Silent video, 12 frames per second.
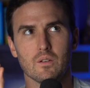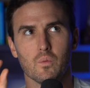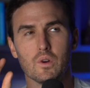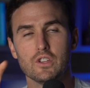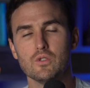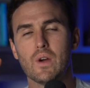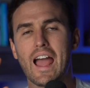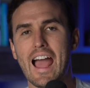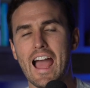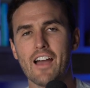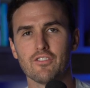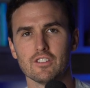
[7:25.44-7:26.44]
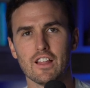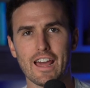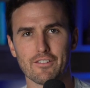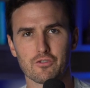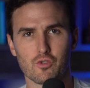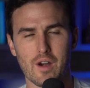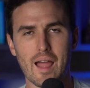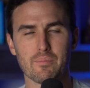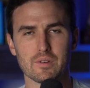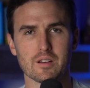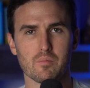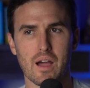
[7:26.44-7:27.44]
when you have a lot of
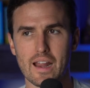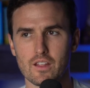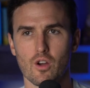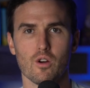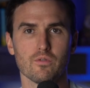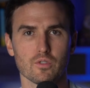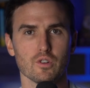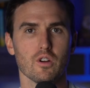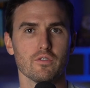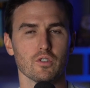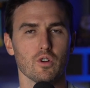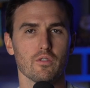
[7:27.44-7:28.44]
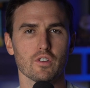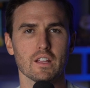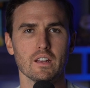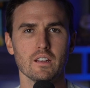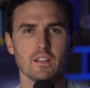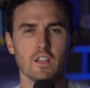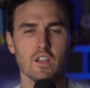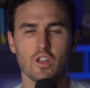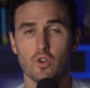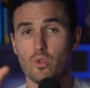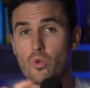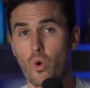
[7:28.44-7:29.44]
crap in your body over and over and over again,
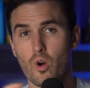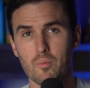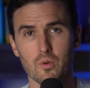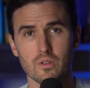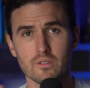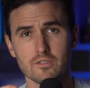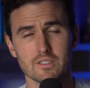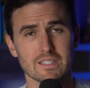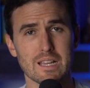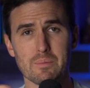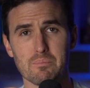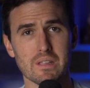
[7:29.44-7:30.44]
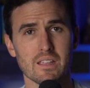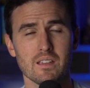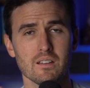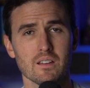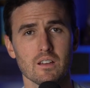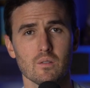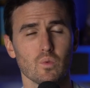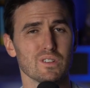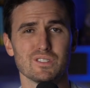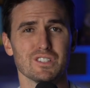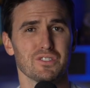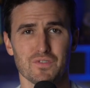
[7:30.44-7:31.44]
normal to me
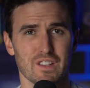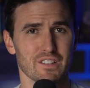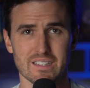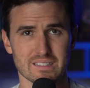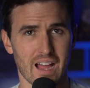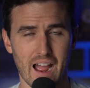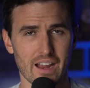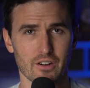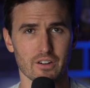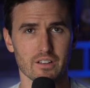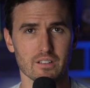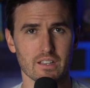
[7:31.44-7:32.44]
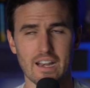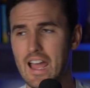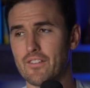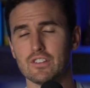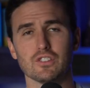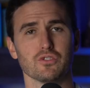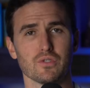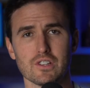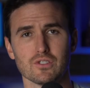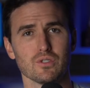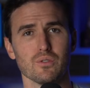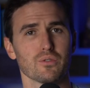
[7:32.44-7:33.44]
was just feeling tired and having to
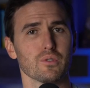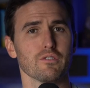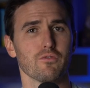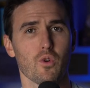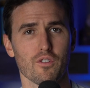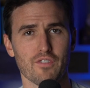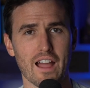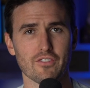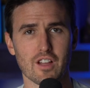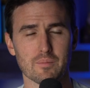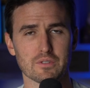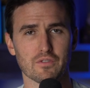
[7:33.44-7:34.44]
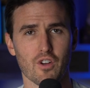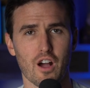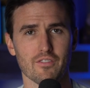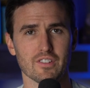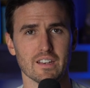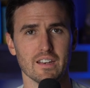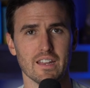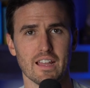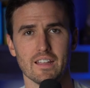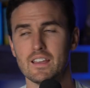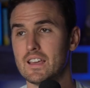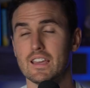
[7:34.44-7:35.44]
drink two, three, four, five cups of coffee in a
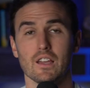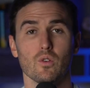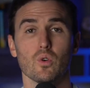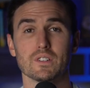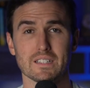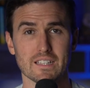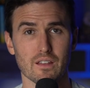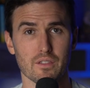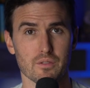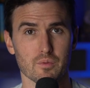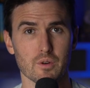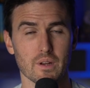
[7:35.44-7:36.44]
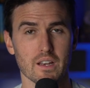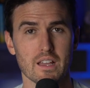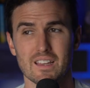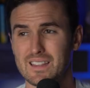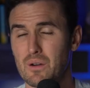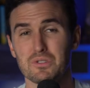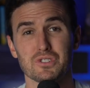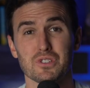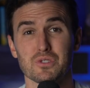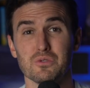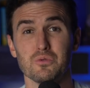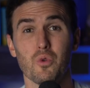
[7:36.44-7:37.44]
day in order to get through it. That was
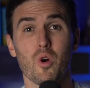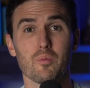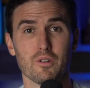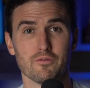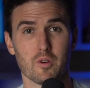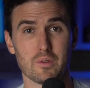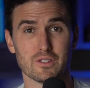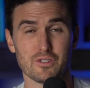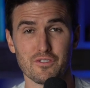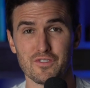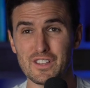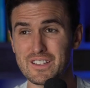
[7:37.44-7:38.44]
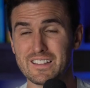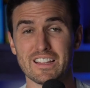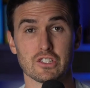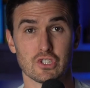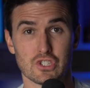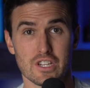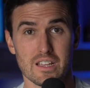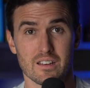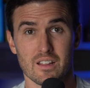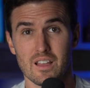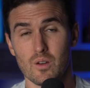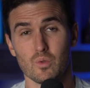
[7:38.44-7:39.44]
just normal for me. So feeling like
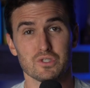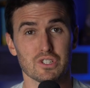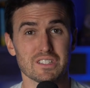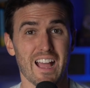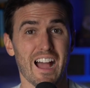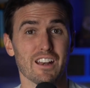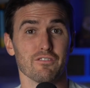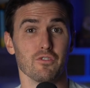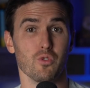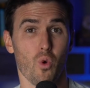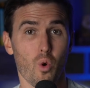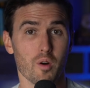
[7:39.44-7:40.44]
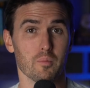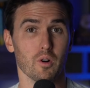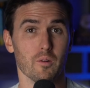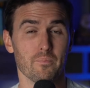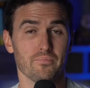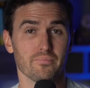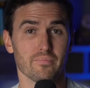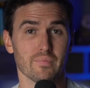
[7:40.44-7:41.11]
shit was just kind of normal.